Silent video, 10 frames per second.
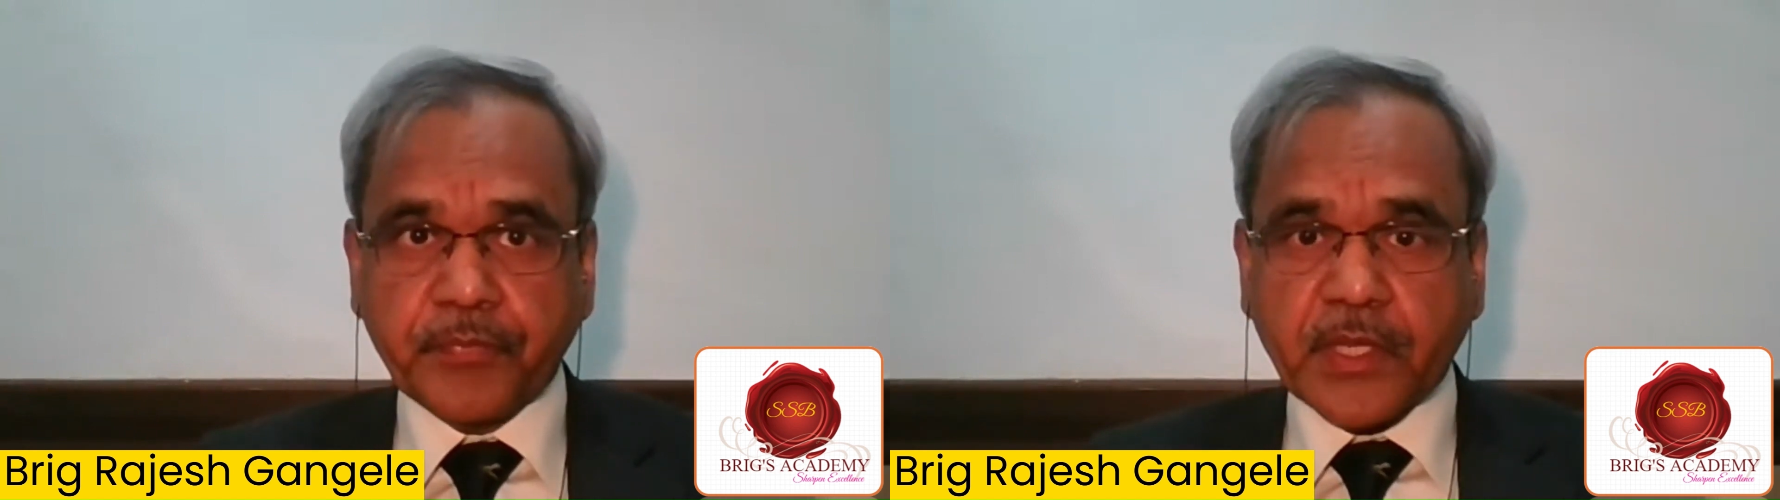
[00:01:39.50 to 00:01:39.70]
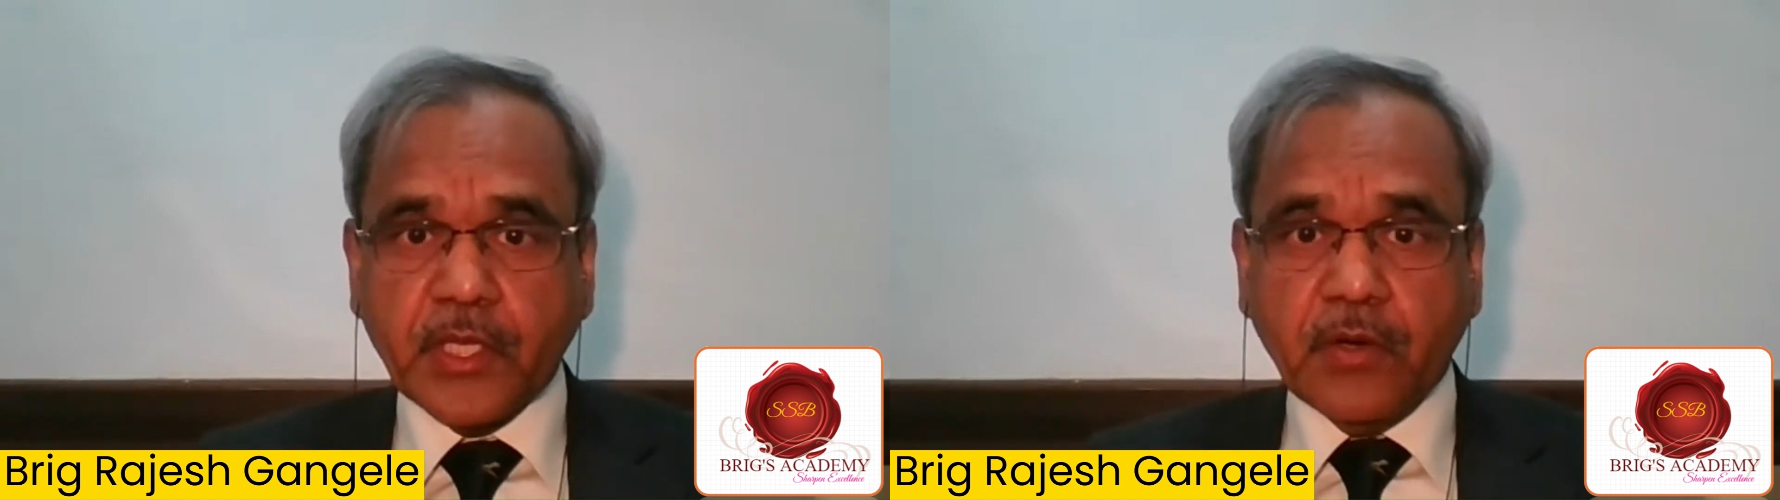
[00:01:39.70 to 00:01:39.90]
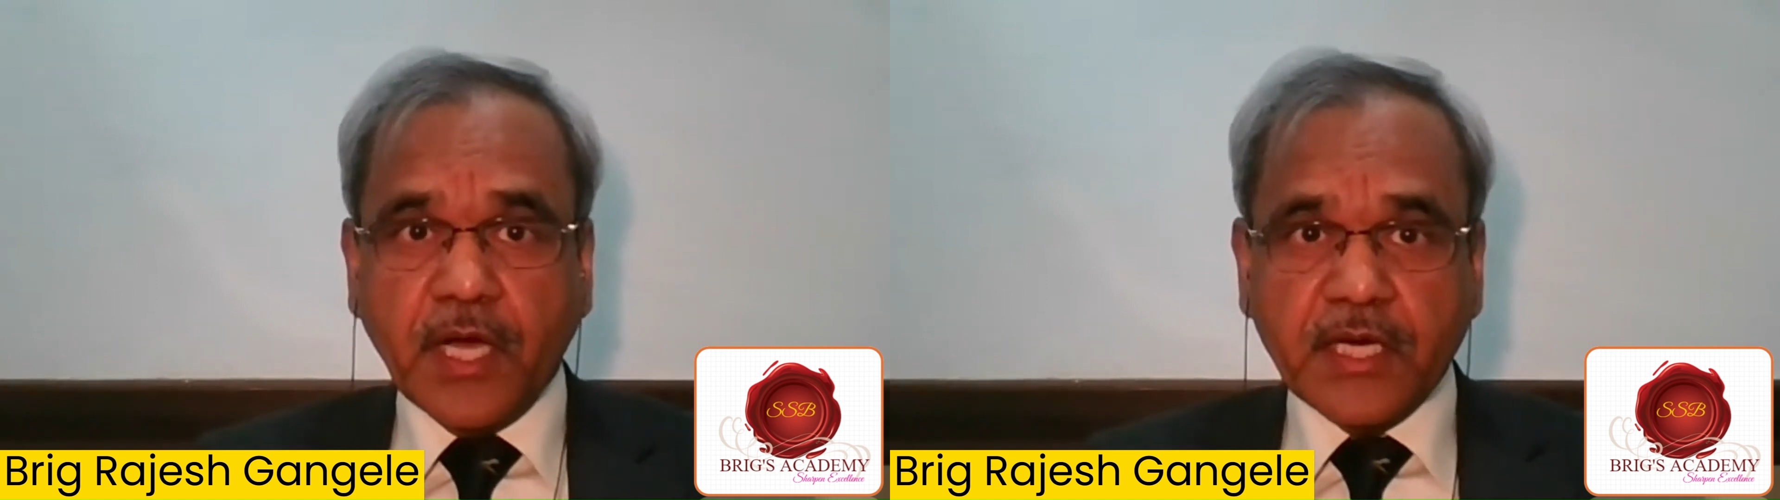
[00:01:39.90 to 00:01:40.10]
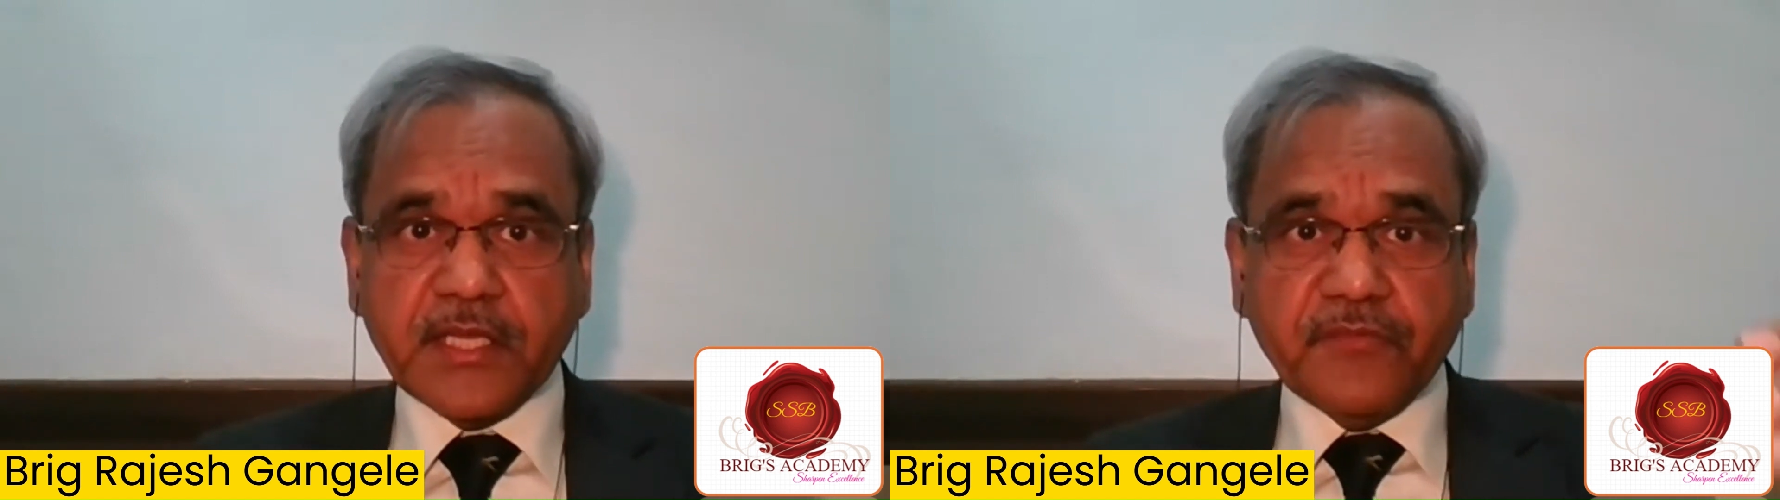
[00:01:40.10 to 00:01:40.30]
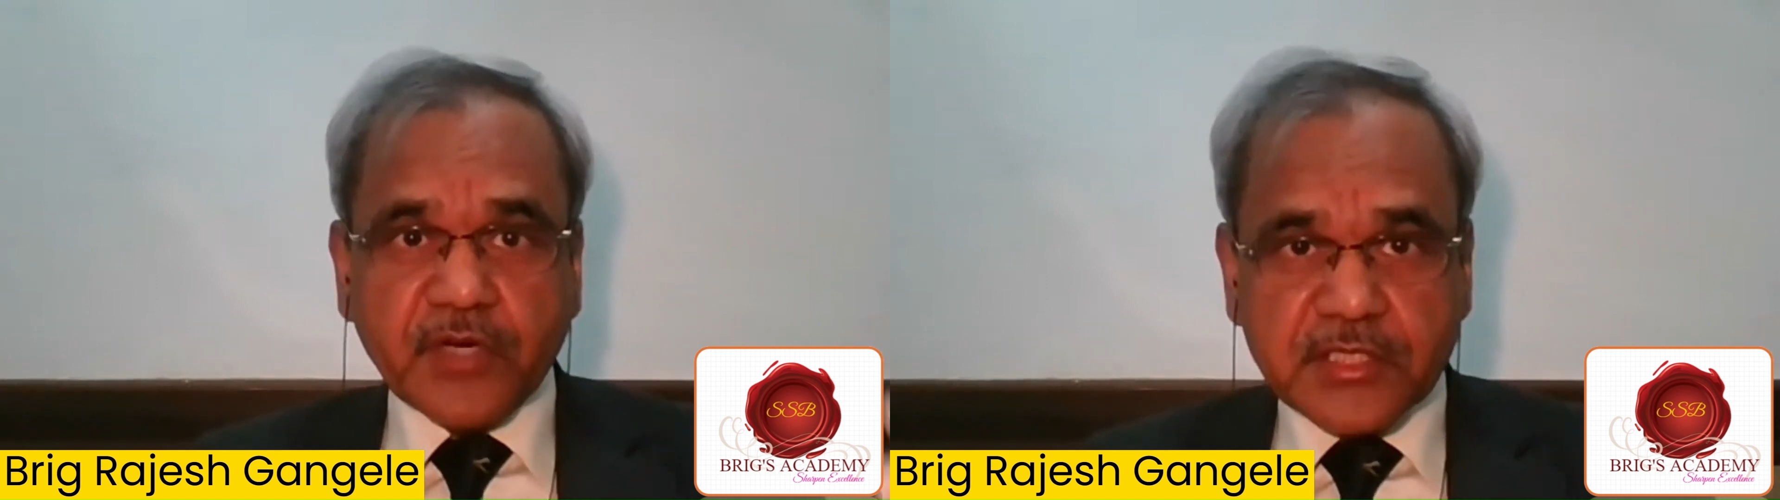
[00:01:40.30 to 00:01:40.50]
Now, are
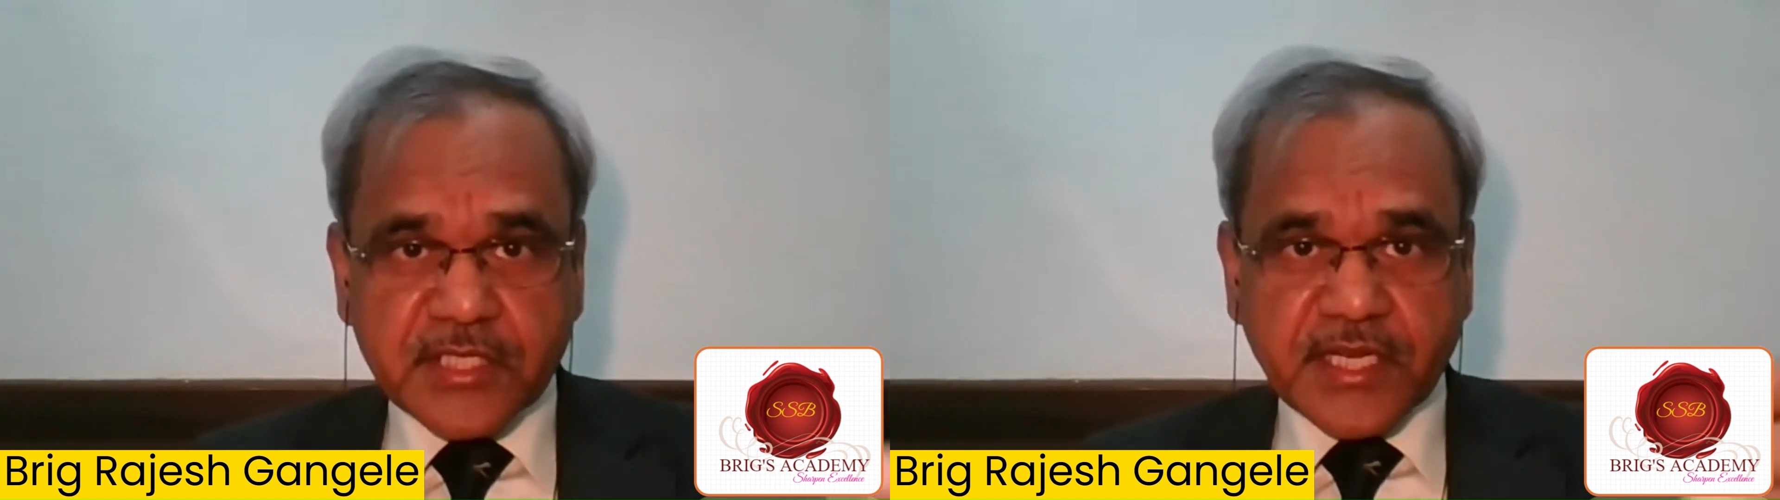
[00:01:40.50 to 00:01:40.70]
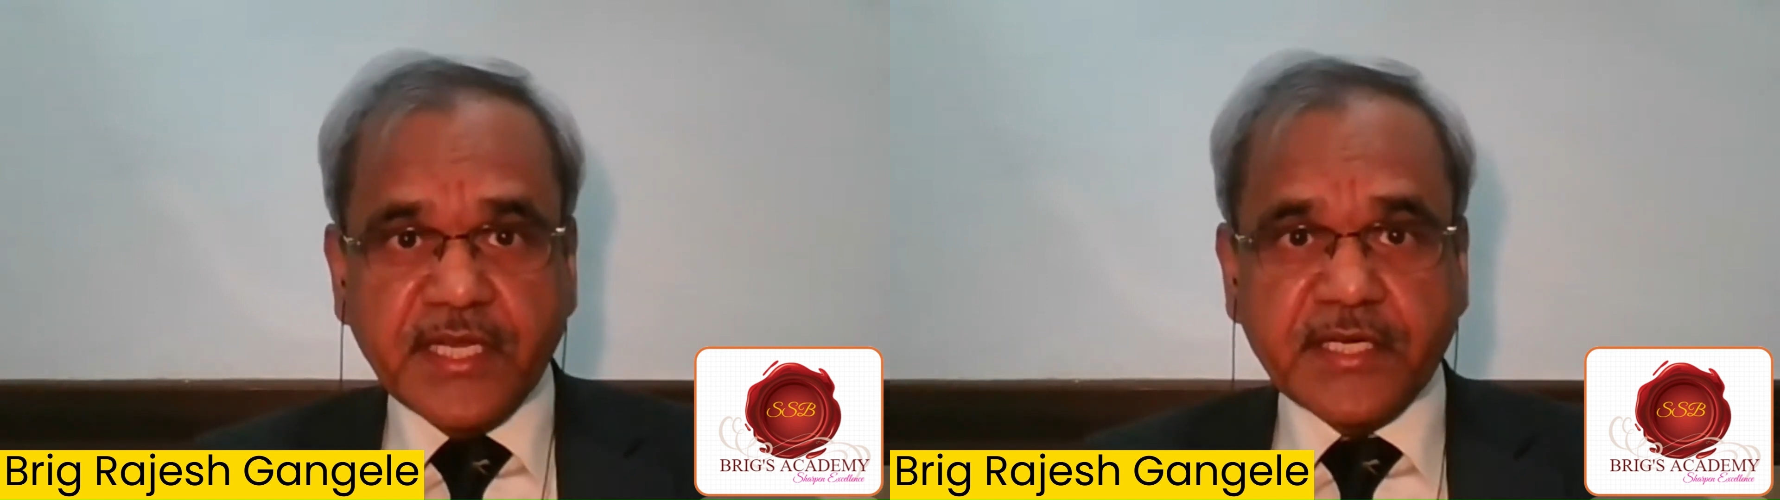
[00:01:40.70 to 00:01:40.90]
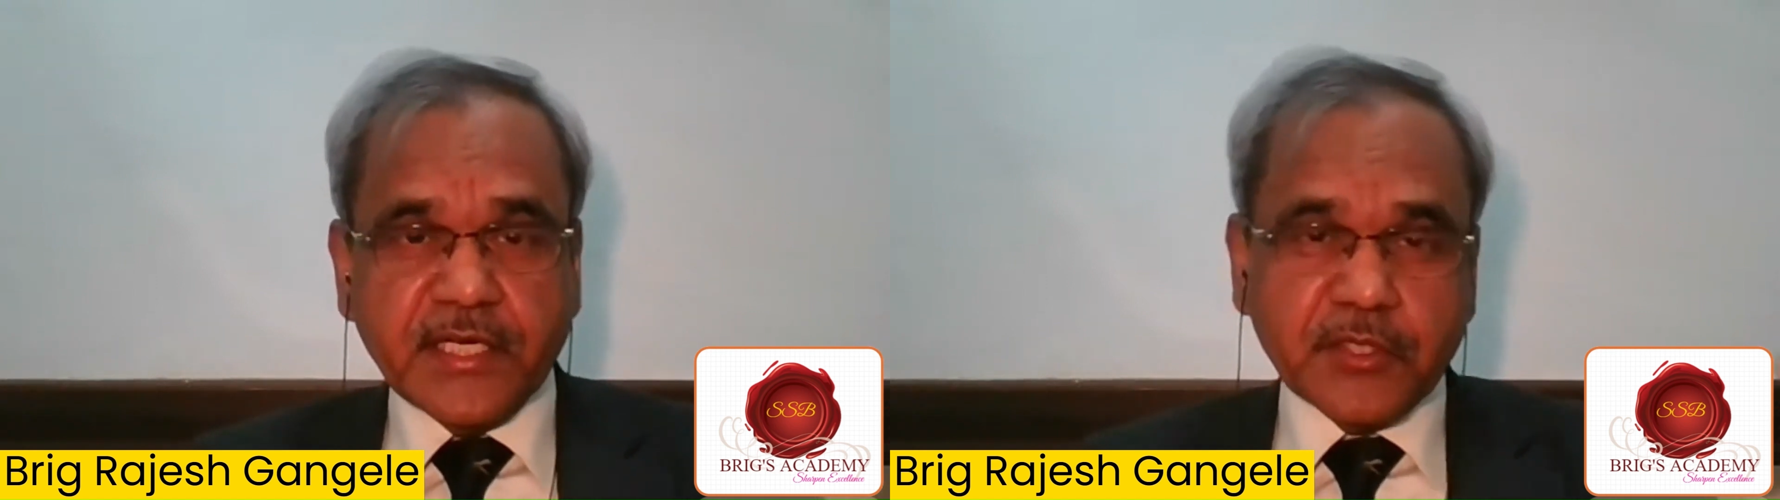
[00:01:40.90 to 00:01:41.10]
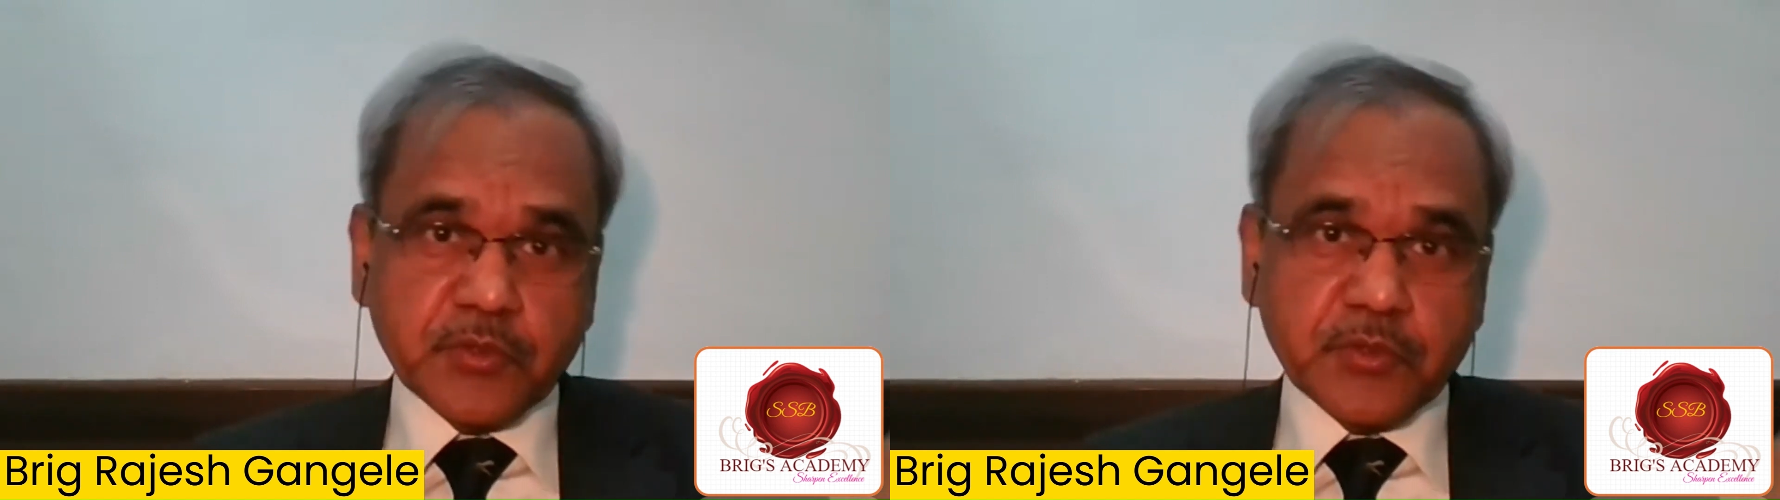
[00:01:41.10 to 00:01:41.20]
they words related